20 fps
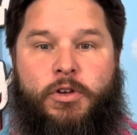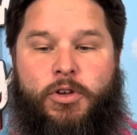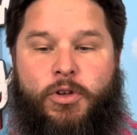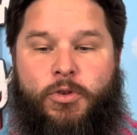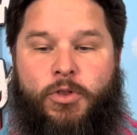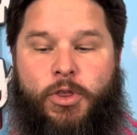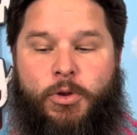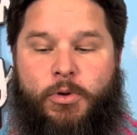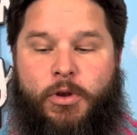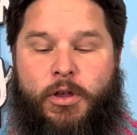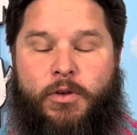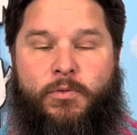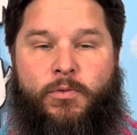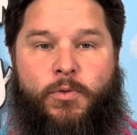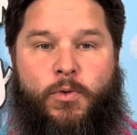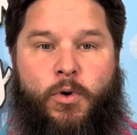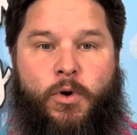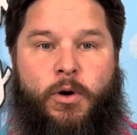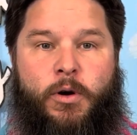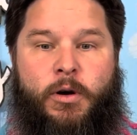2, 3, and
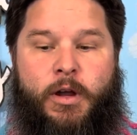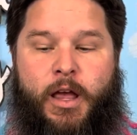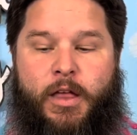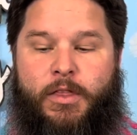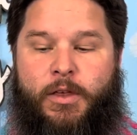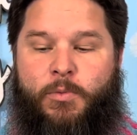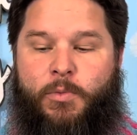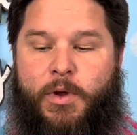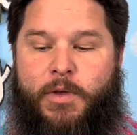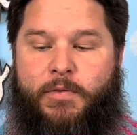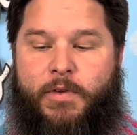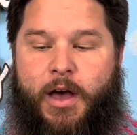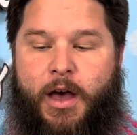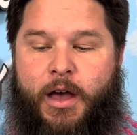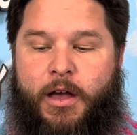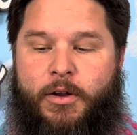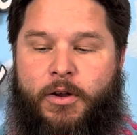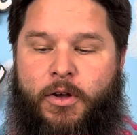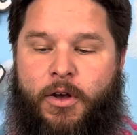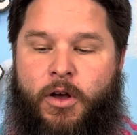4, and then we've
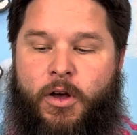got